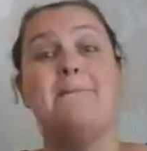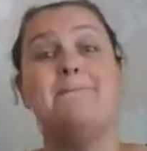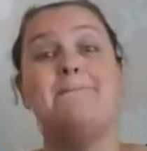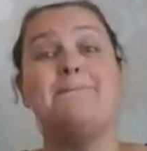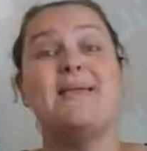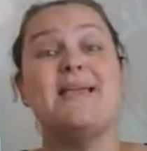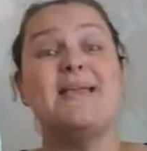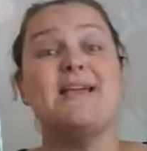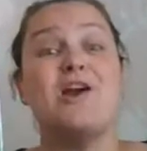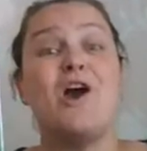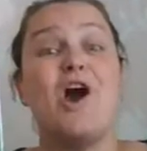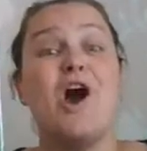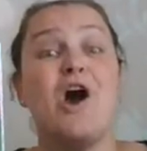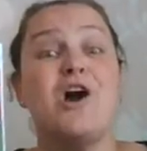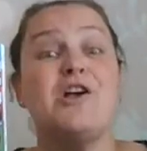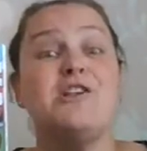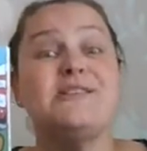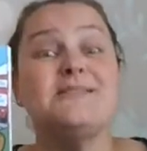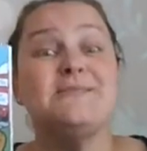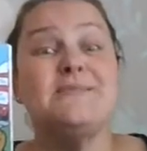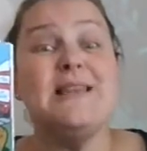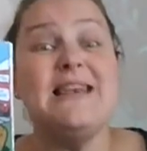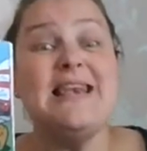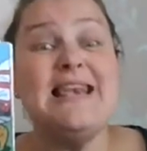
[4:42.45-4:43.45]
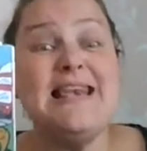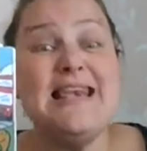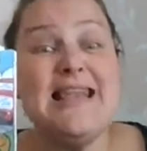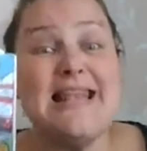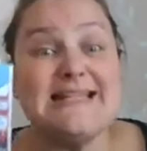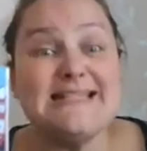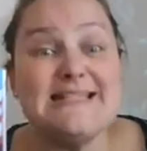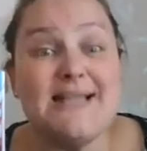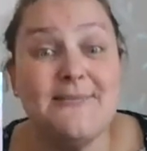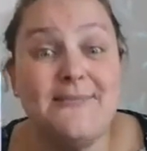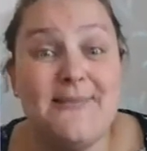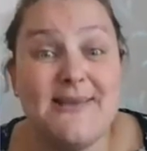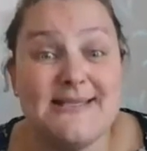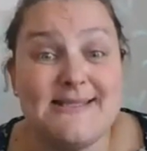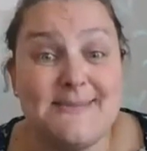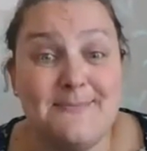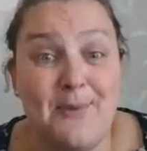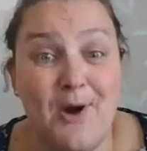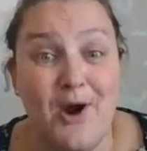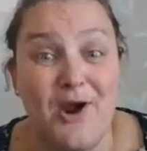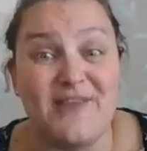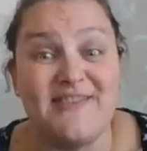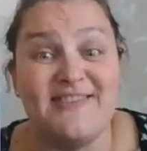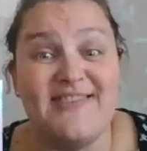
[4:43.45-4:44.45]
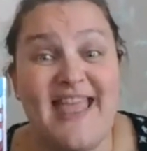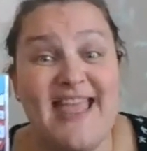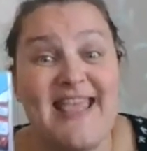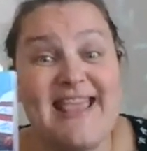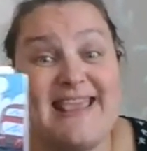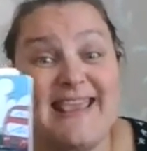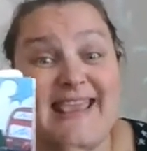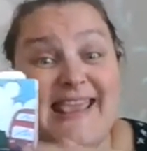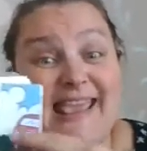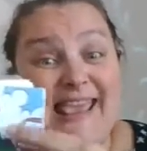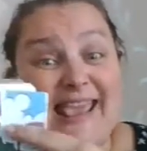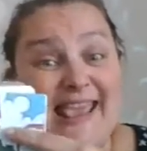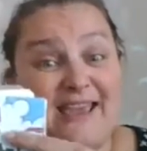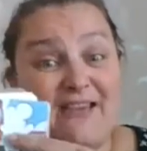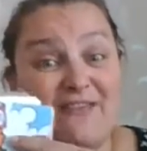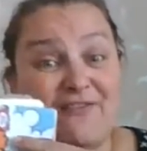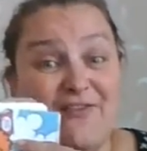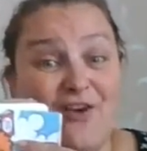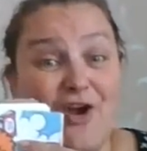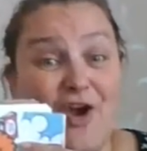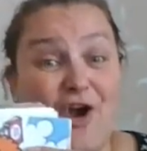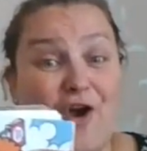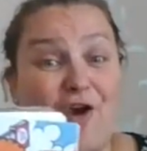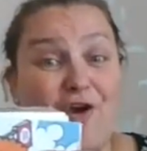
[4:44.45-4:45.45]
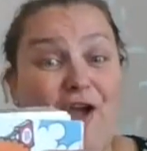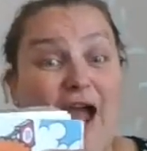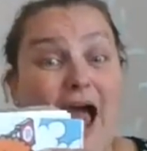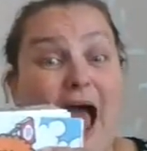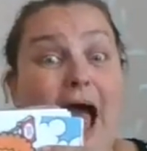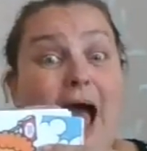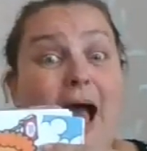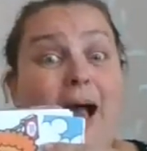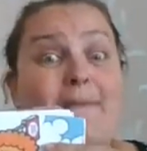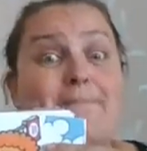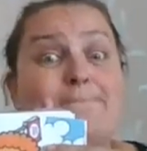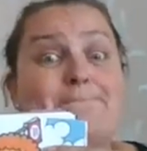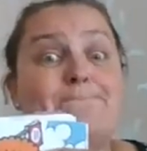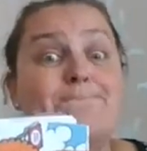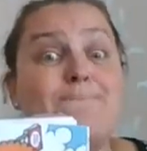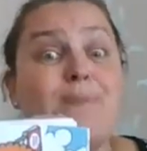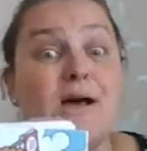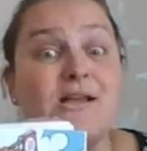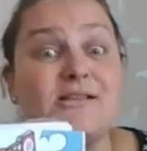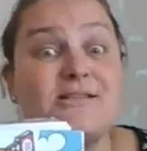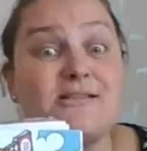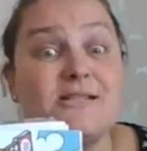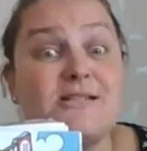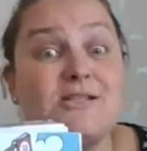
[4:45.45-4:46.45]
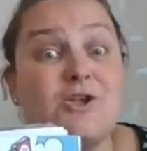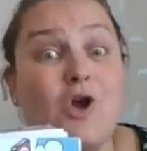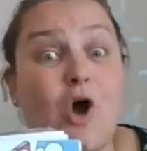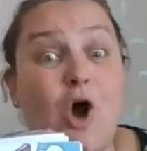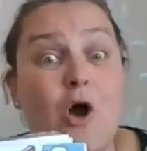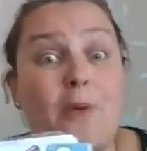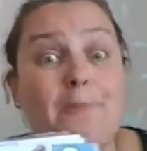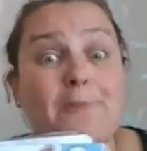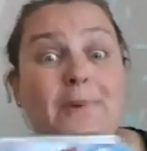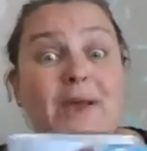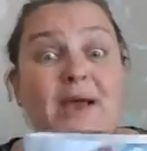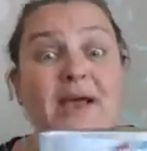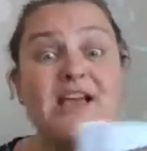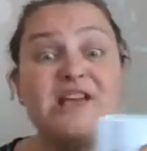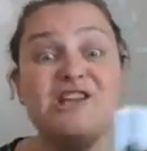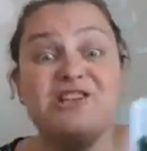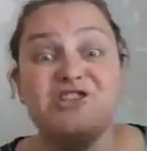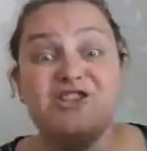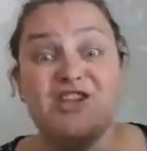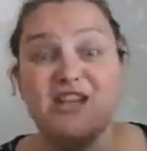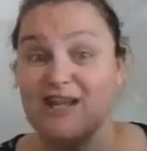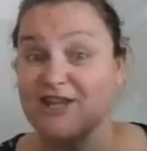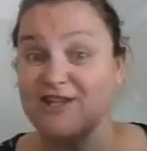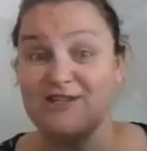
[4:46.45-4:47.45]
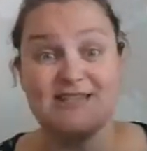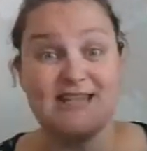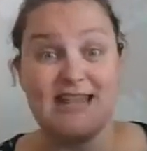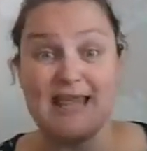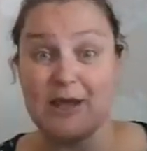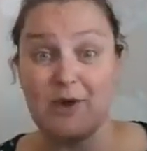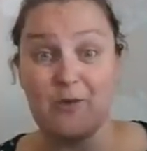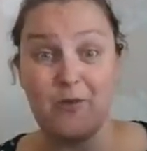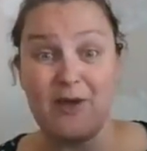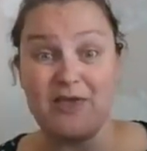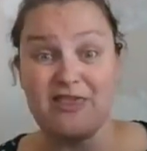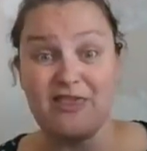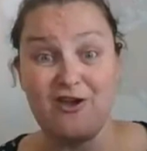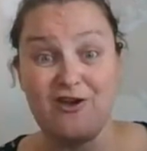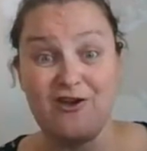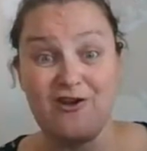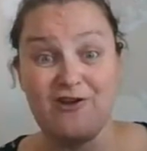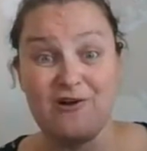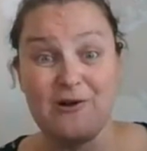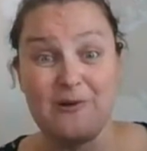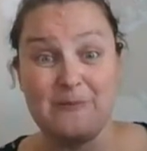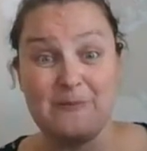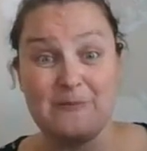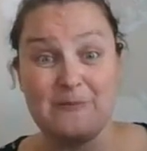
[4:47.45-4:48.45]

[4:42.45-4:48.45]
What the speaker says: Because Little Miss Birthday gave her a bus stop she could take with her.